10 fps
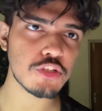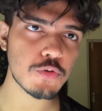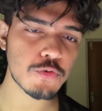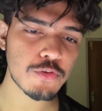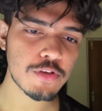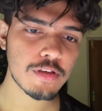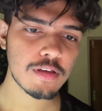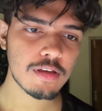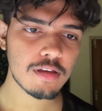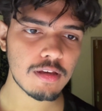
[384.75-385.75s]
you.
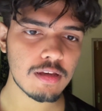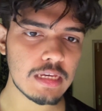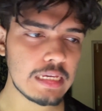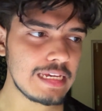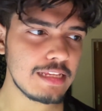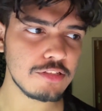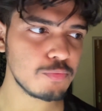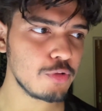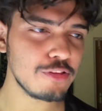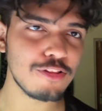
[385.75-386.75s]
And just
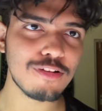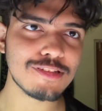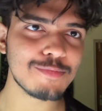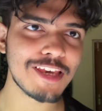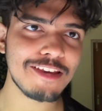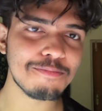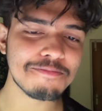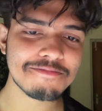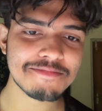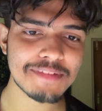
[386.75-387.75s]
play the long-term game.
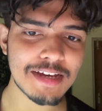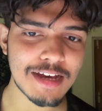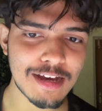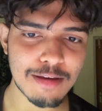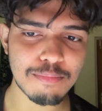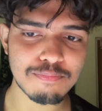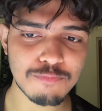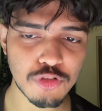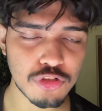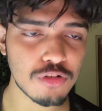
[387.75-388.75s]
I'm
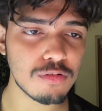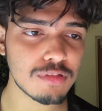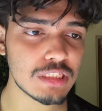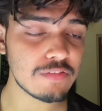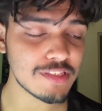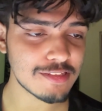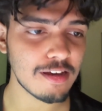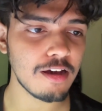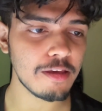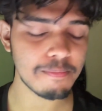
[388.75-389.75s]
sure, give it
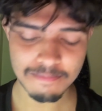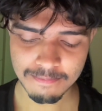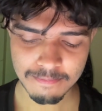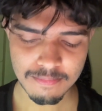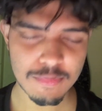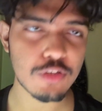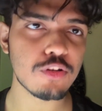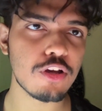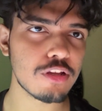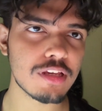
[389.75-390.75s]
time, you're
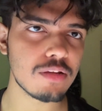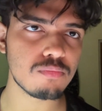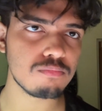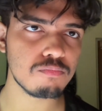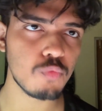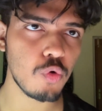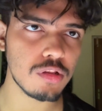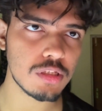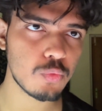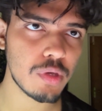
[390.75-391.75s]
not going to get
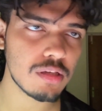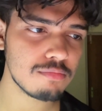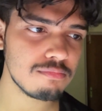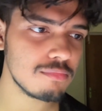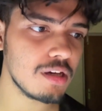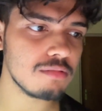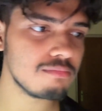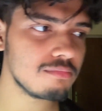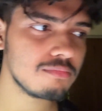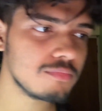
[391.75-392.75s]
wealthy quick.
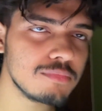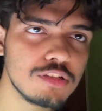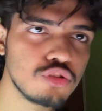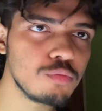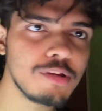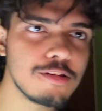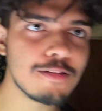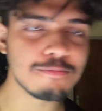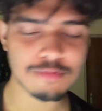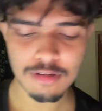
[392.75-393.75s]
It should be
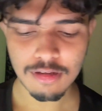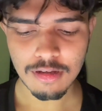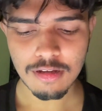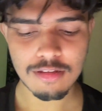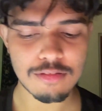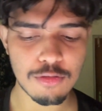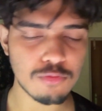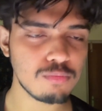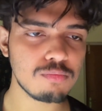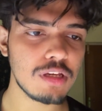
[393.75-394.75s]
known.
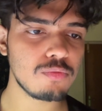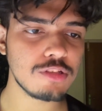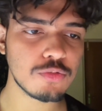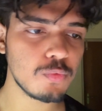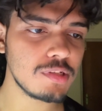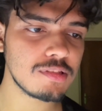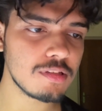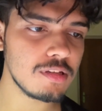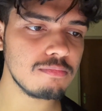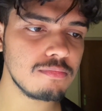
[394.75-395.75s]
Those get-rich-quick
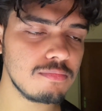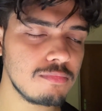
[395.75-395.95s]
scheme